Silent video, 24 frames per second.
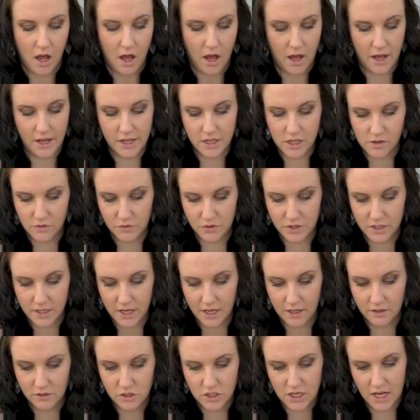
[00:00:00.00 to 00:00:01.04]
I used the
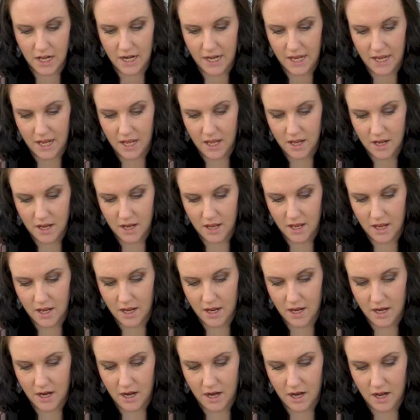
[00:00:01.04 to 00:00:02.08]
nail jelly
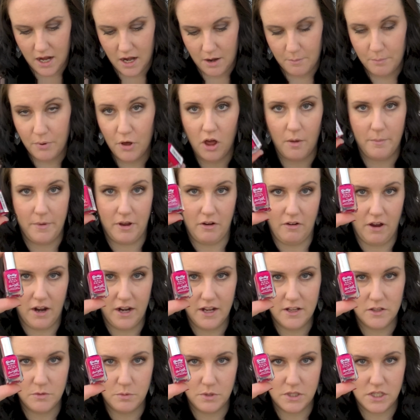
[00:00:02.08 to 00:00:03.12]
in
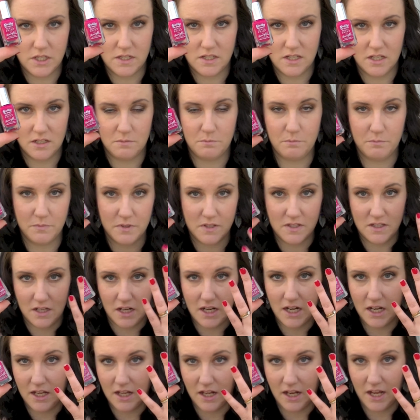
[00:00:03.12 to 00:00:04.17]
pomegranate, which is this
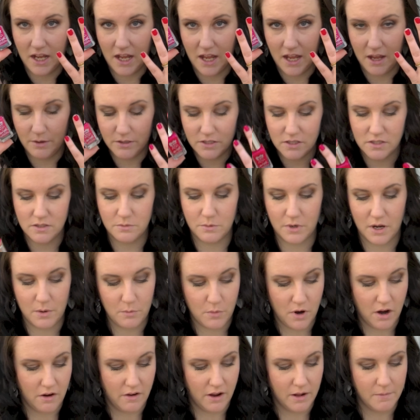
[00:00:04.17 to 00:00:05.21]
stunning colour here, which is the one I'm
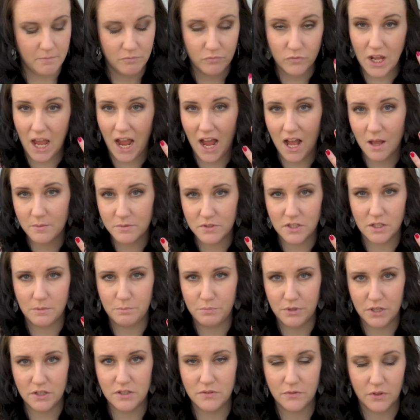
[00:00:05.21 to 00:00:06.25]
wearing. Absolutely
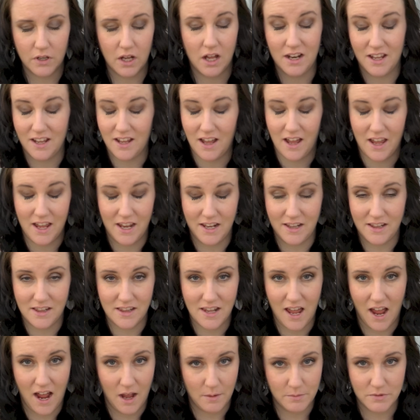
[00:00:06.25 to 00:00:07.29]
beautiful colour. I
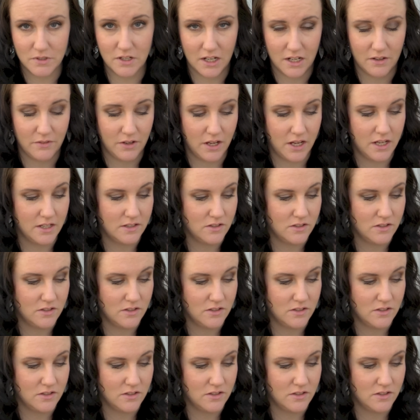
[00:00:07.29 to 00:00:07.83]
absolutely love it.